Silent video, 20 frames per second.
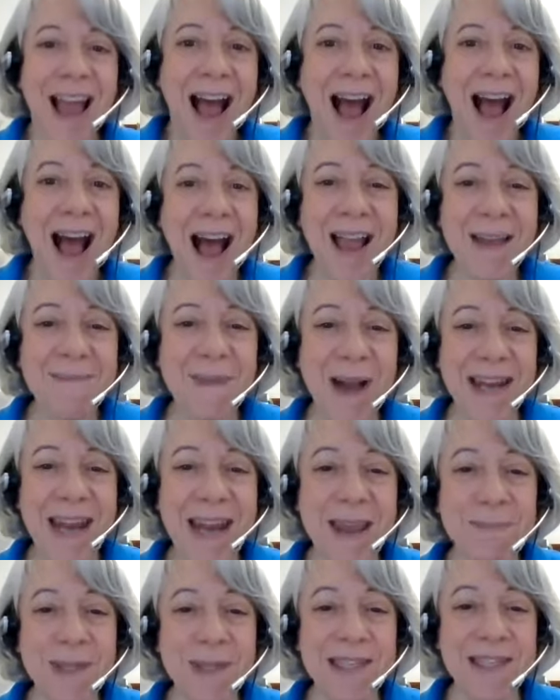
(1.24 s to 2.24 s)
Hi, my
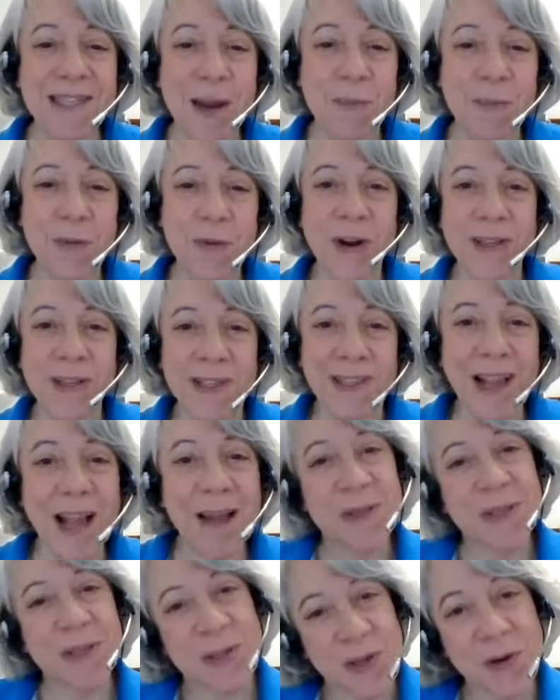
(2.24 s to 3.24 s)
name is Debra Russell.
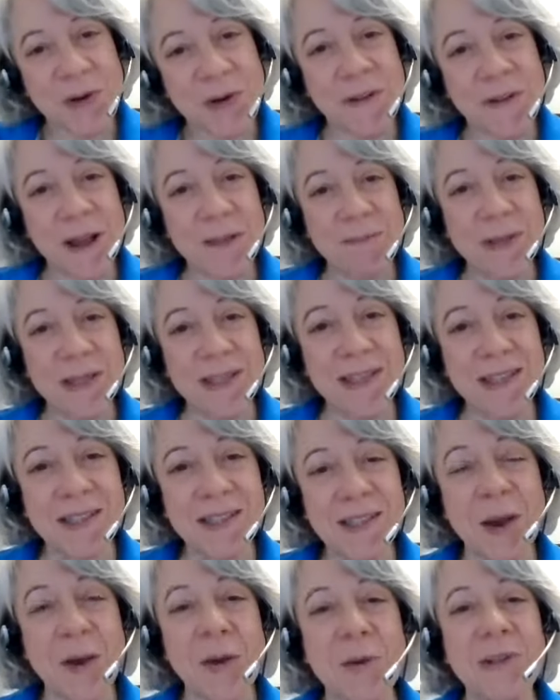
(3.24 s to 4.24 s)
I'm a certified business
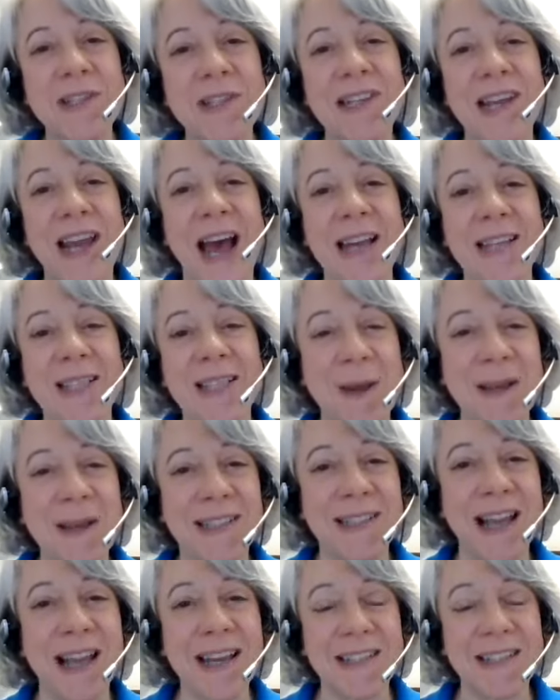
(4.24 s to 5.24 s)
coach. I
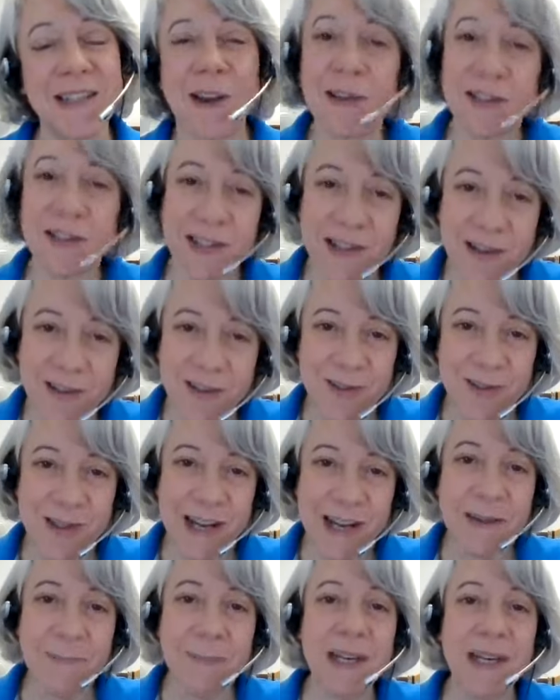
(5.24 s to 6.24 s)
specialize in the arts and
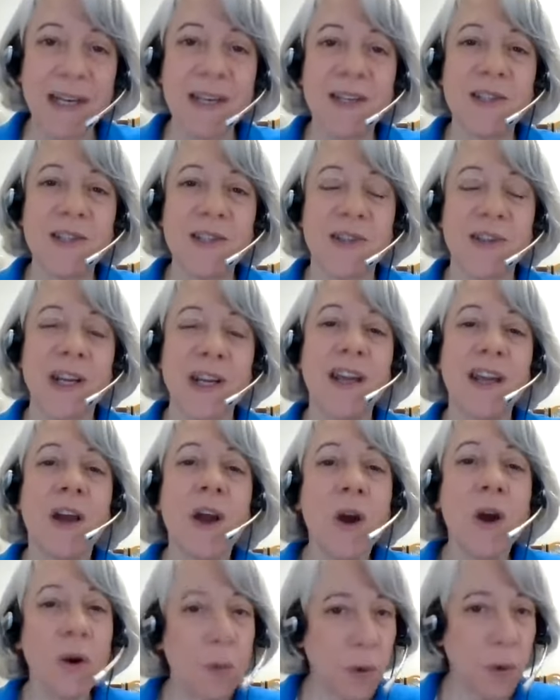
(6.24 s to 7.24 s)
entertainment industry,
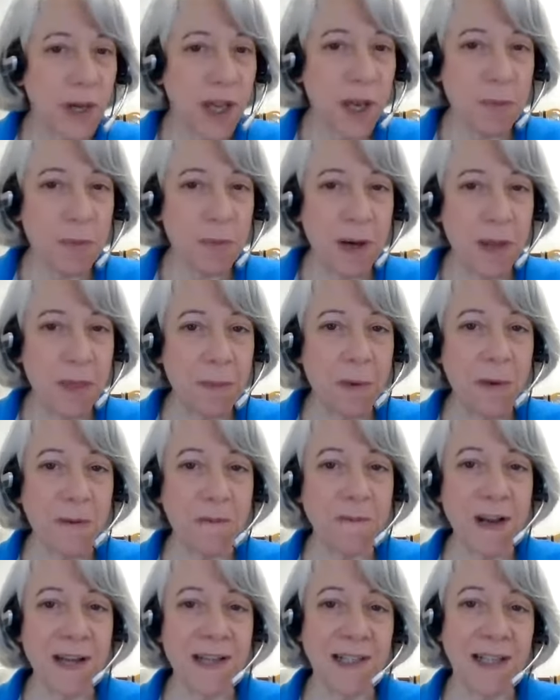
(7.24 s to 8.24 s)
working with
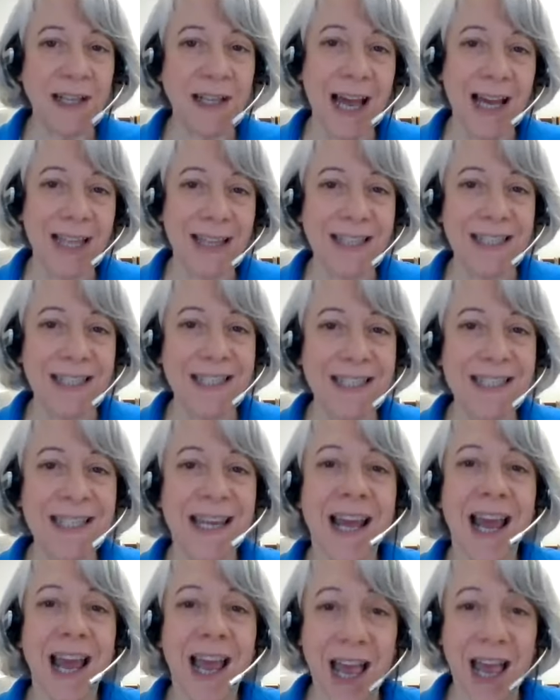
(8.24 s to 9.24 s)
professional athletes
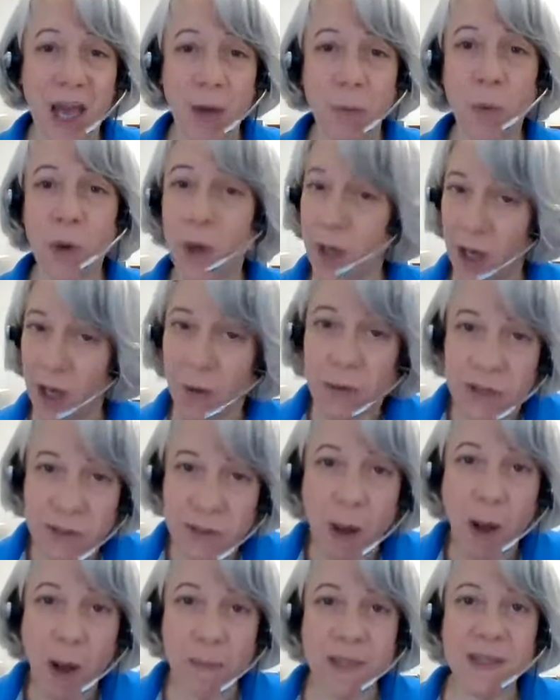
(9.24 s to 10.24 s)
and working with
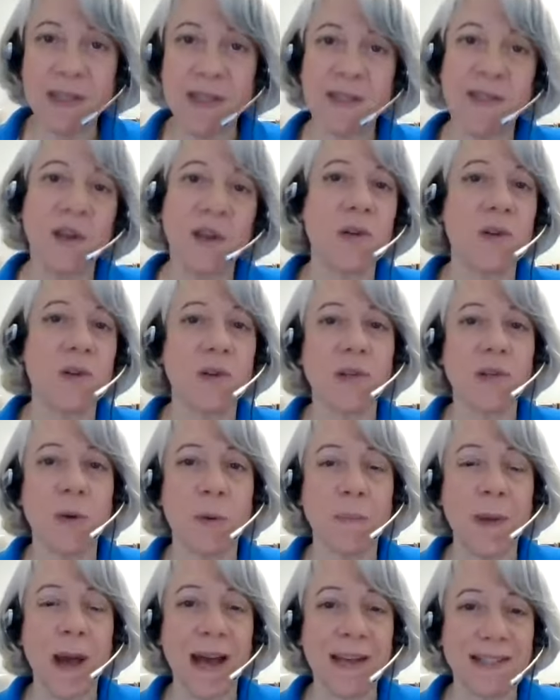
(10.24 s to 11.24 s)
small business owners who are
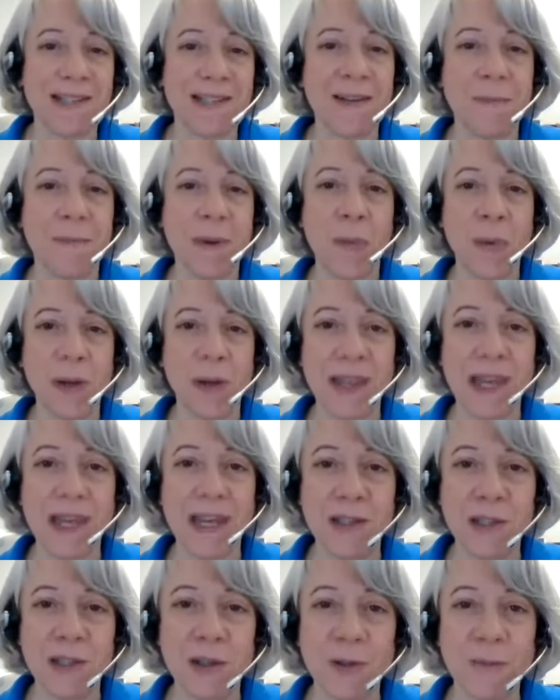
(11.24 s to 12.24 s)
passionate about what they
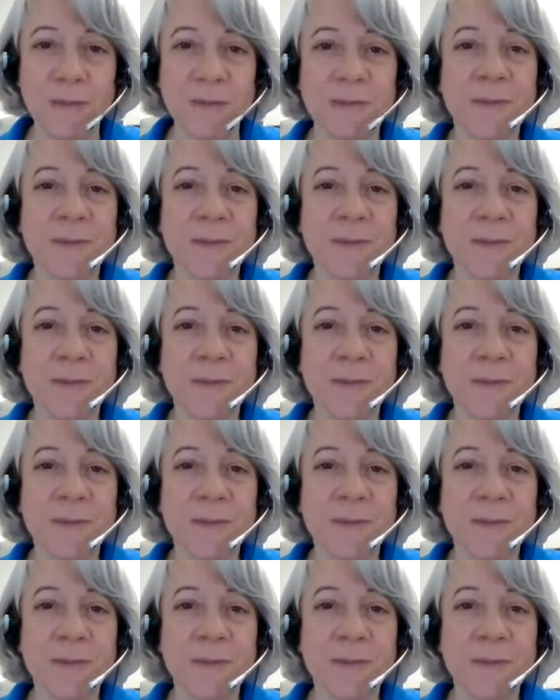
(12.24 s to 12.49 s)
do.